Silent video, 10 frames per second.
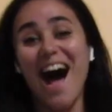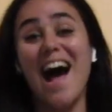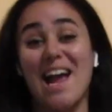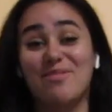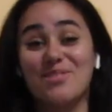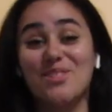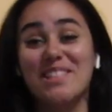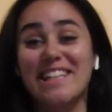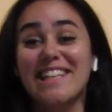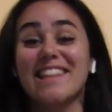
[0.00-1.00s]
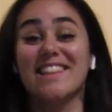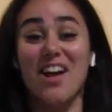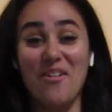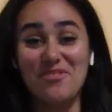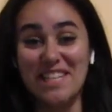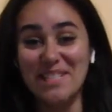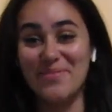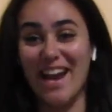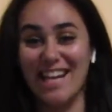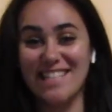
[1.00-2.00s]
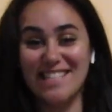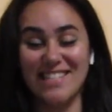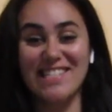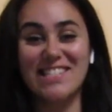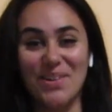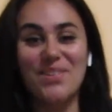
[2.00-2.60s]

I absolutely love these pants. They're so